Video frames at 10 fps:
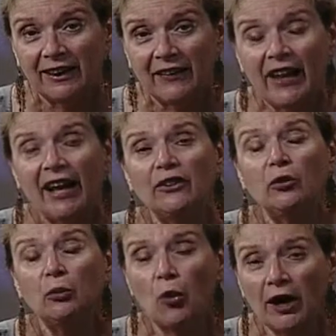That's
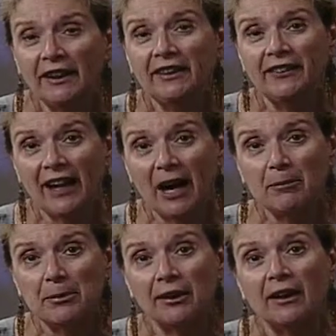one
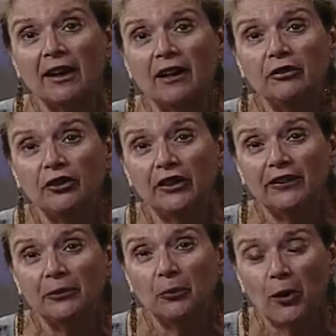example of
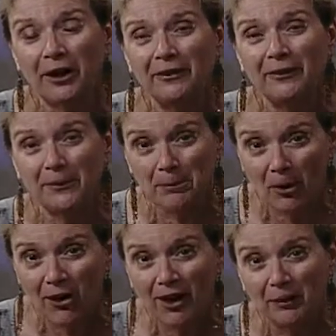just one
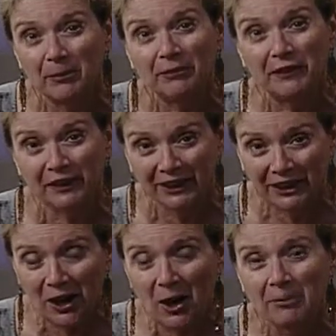small but very
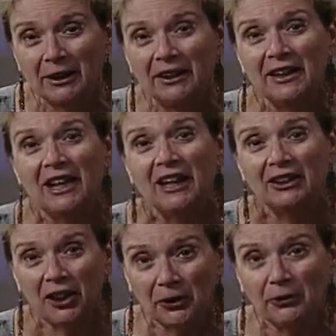common
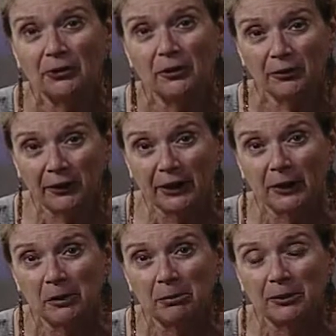cultural
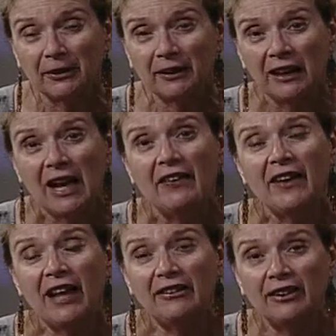variable
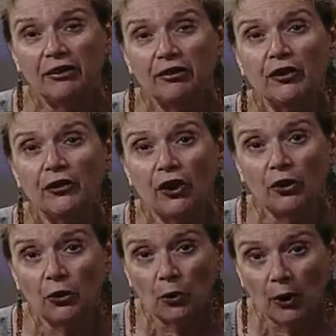that differs
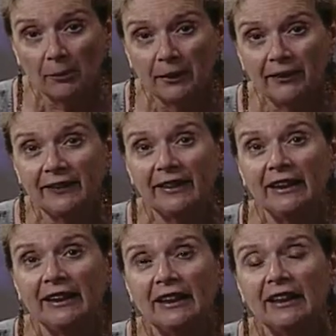
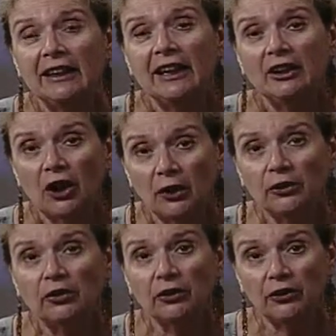enormously
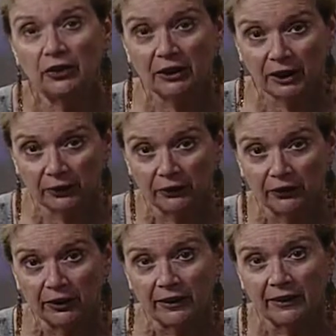culture to
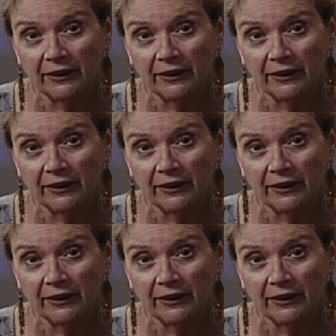culture.